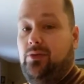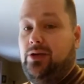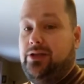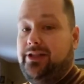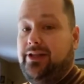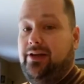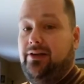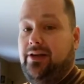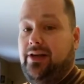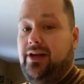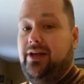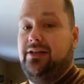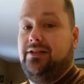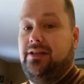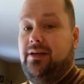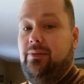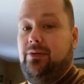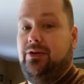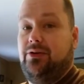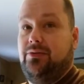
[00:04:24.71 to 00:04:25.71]
Watch out,
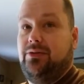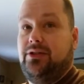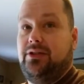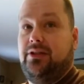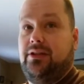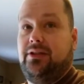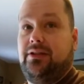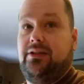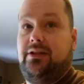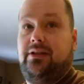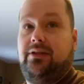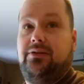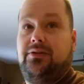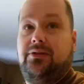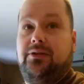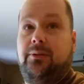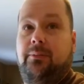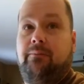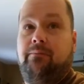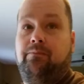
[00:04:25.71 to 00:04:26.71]
guys. I'm going to do six
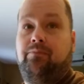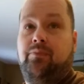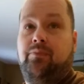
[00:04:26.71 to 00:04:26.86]
layers.